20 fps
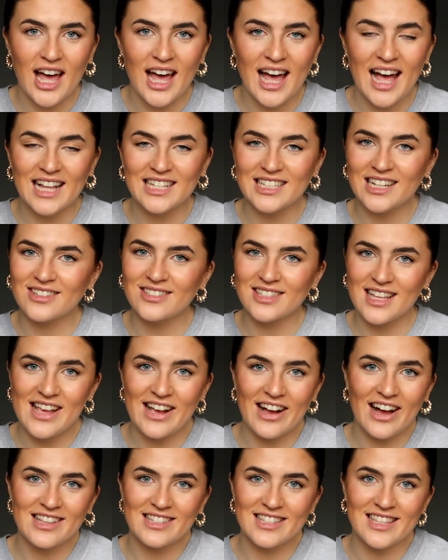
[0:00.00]
and I'll see
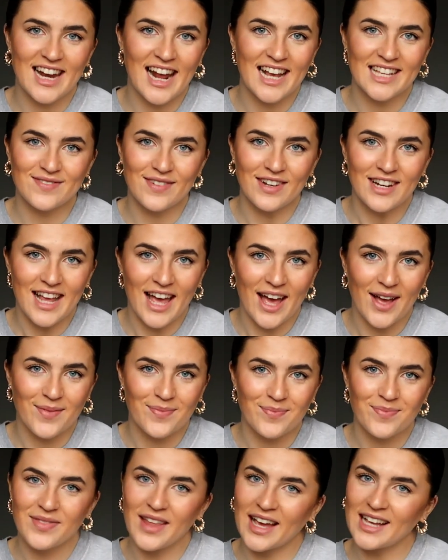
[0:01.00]
you guys in the next video.
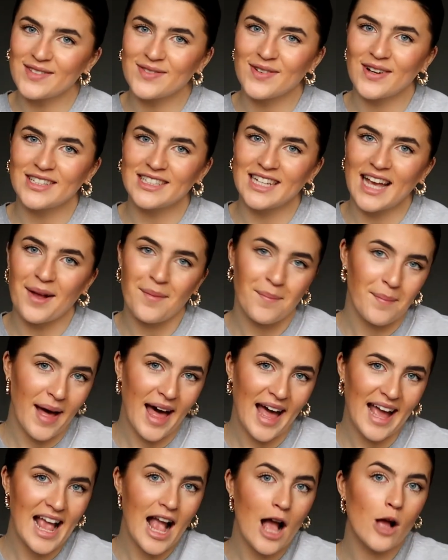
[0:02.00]
Thanks for watching.
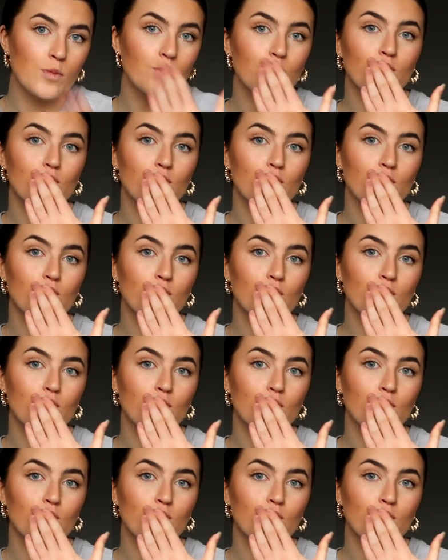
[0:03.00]
Bye.